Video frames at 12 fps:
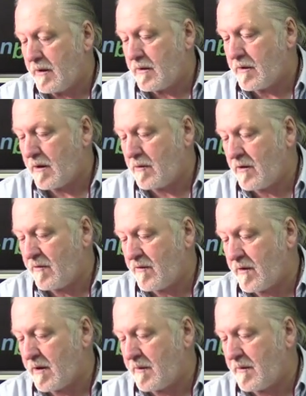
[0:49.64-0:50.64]
Notice
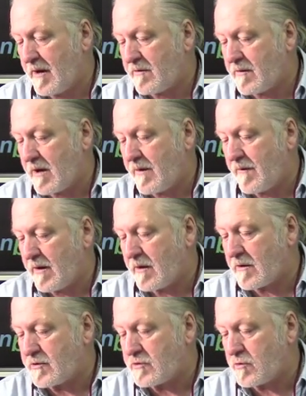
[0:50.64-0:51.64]
that I'm just
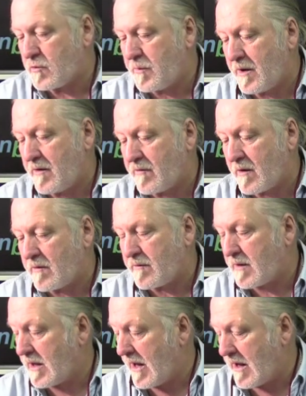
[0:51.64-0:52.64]
leaving a short piece over
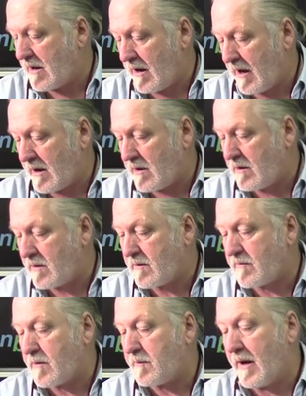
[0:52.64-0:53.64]
the end
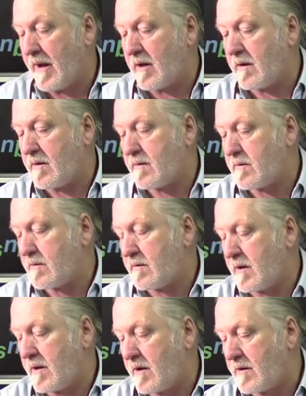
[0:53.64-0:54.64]
of the blank.
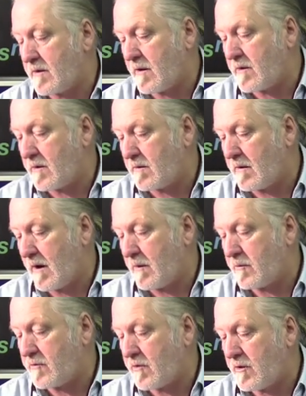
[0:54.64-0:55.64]
Alright, I
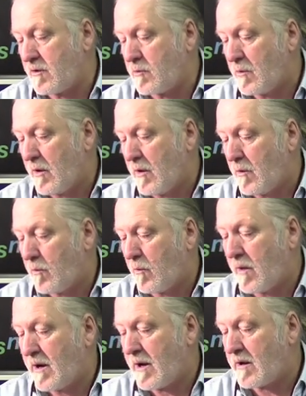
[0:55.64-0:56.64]
will show you
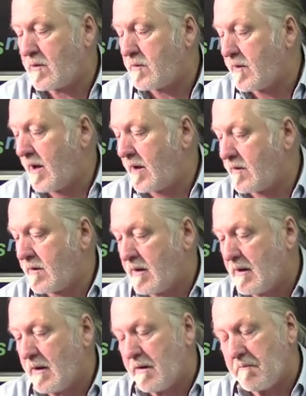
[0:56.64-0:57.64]
why I do that.
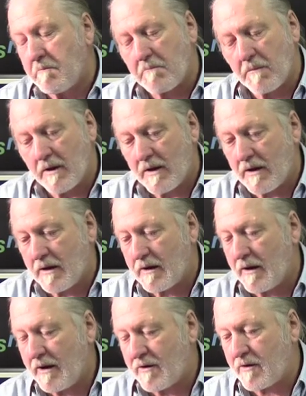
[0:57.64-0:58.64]

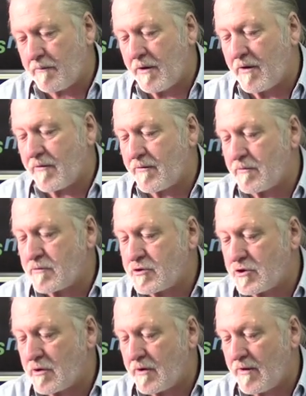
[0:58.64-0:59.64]
It's a personal
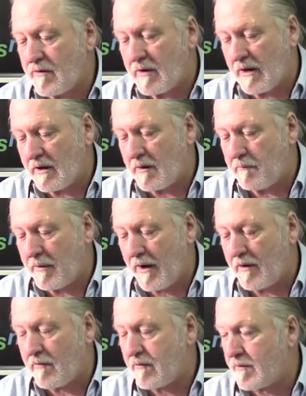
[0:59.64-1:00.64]
choice, it
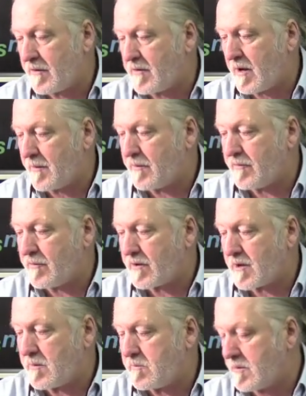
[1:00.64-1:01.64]
depends on the type of rod
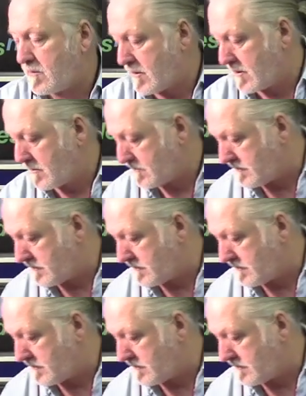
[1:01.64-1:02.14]
I'm building.